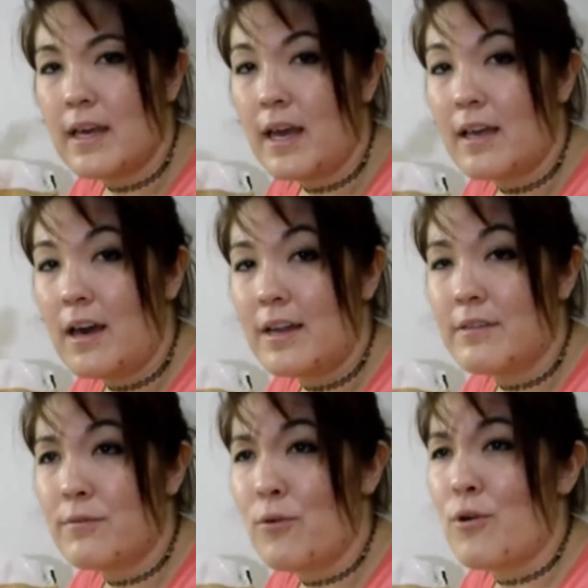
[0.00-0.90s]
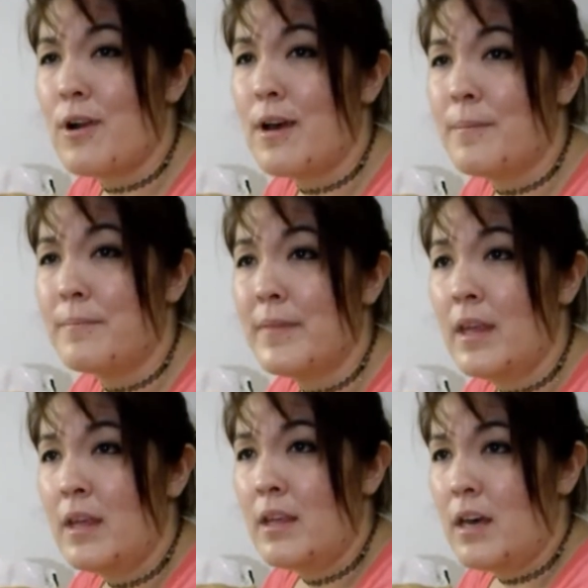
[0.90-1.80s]
I got it for
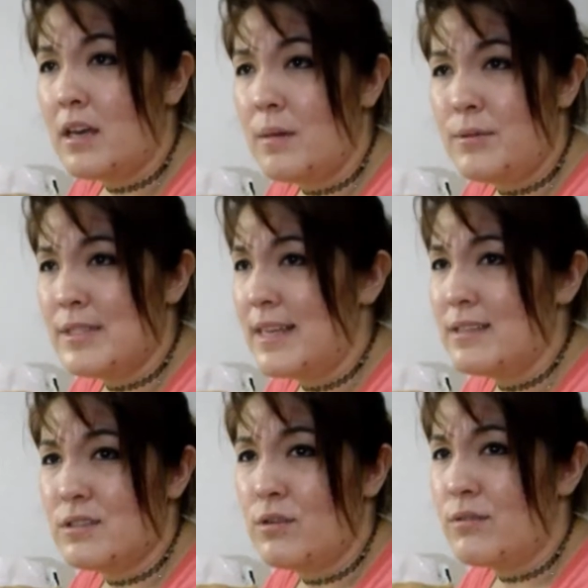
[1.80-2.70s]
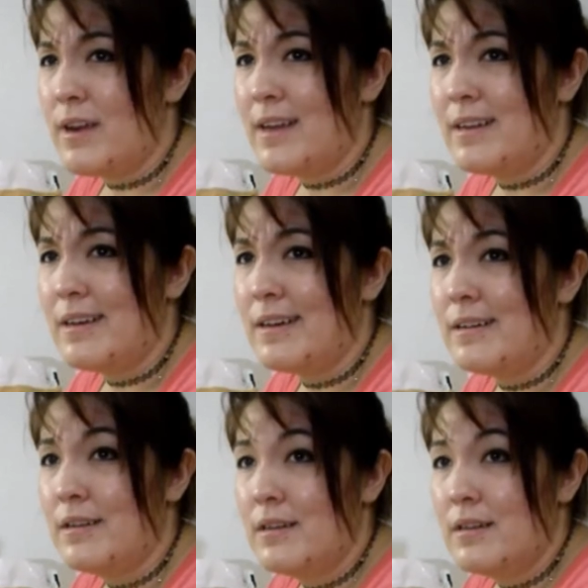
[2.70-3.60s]
a couple cents over at
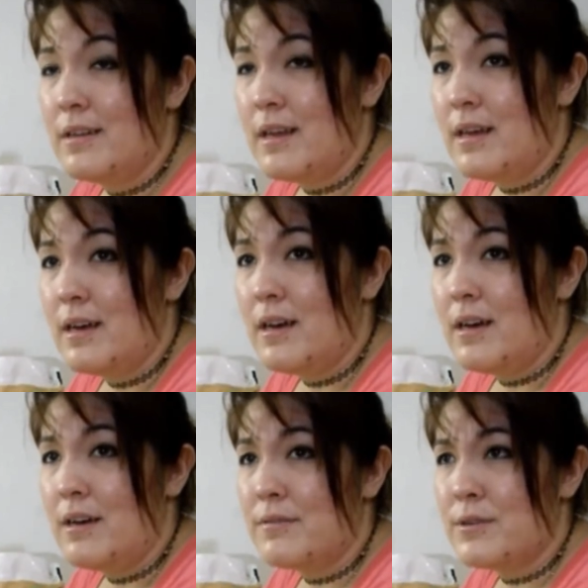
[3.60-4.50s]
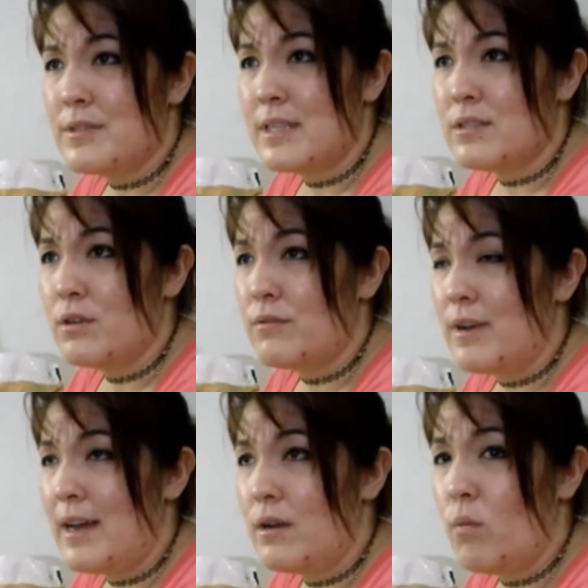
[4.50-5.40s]
a few cents over
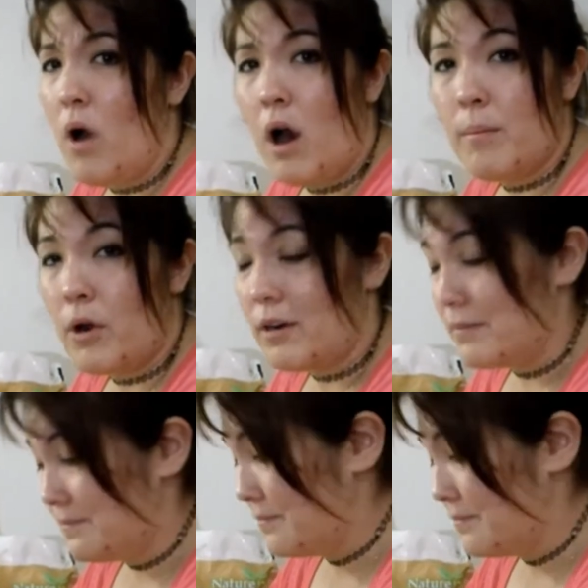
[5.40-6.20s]
at a Walmart.